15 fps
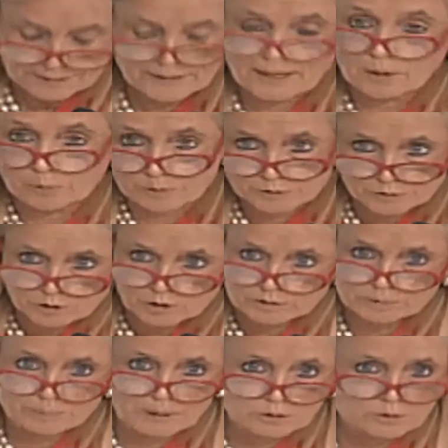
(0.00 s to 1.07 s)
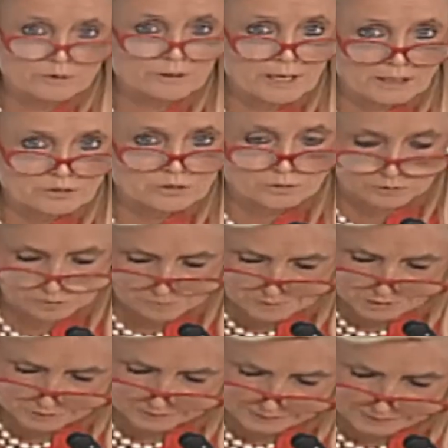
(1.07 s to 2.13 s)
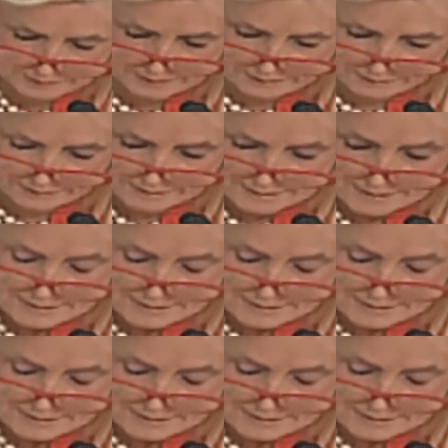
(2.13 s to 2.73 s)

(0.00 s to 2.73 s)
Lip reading: Now we've talked about Location Smart today,